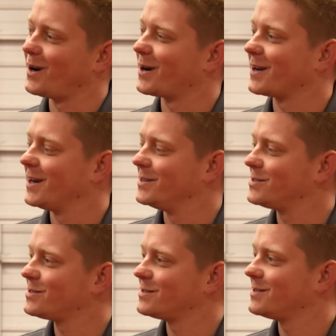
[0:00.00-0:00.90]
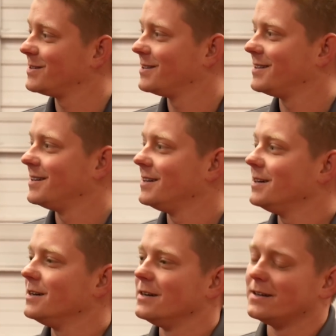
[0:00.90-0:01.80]
A lot of guys... And those are
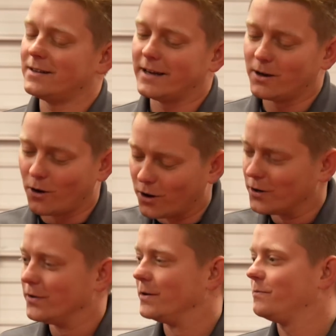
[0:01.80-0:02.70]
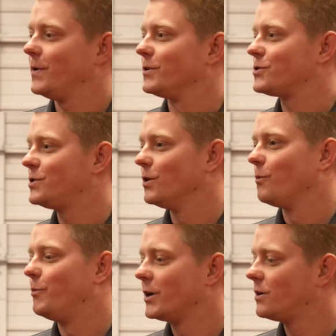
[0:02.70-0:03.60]
expensive. They are. They're
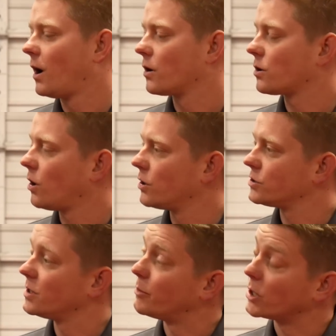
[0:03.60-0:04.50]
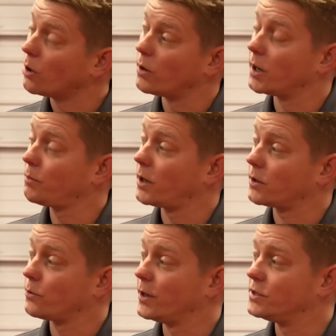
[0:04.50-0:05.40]
still big-dollar cars, and they've been going up
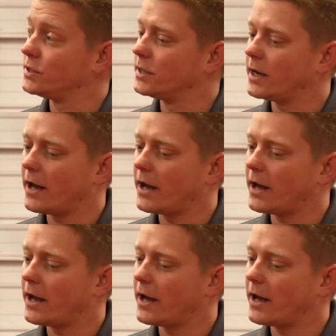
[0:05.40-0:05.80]
like crazy.